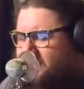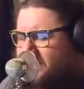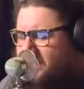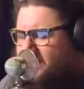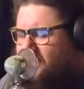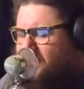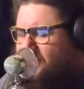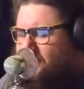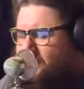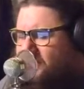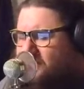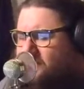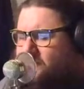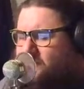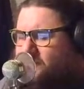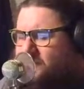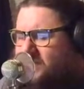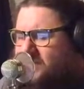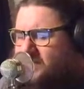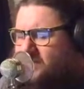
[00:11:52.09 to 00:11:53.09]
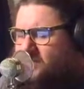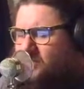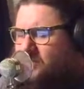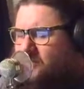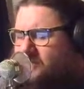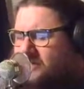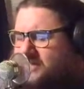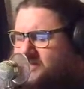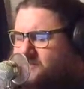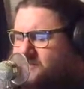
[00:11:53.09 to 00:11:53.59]
now that
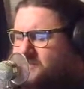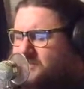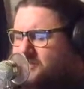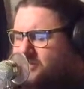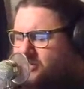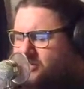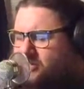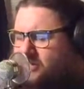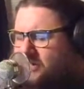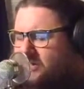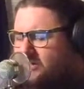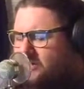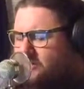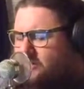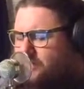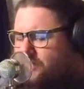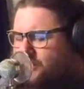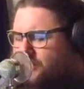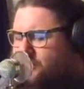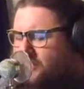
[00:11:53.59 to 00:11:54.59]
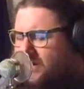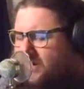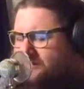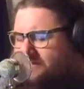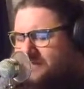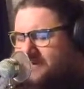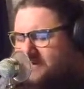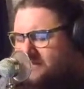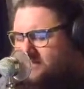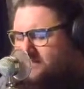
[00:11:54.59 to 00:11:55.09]
Cornbread's been doing the Blue
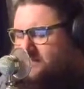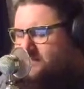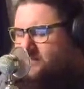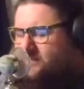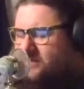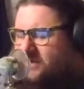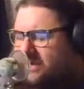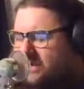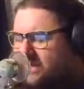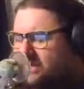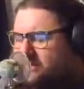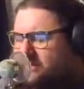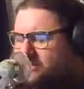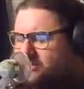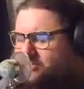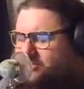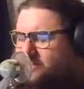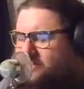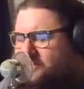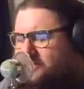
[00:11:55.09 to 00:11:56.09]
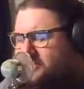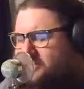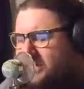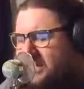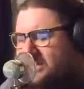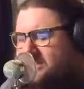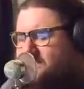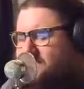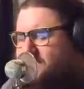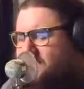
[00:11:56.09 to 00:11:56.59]
Crab Festival and the Shrimp and
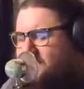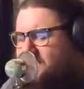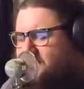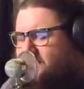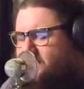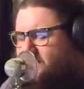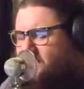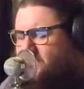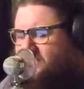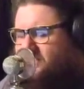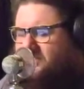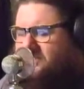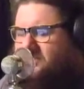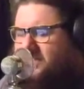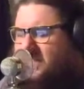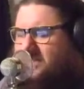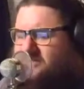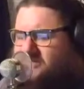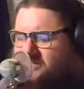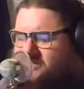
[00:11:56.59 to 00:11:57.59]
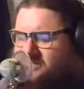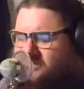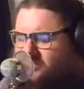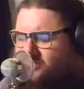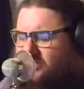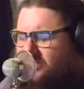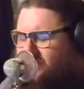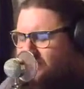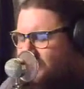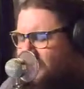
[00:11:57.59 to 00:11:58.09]
Jazz Festival, which is now just a
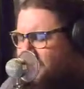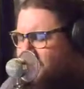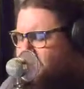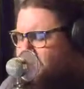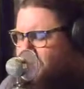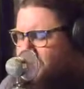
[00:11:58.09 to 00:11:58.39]
Shrimp Fest.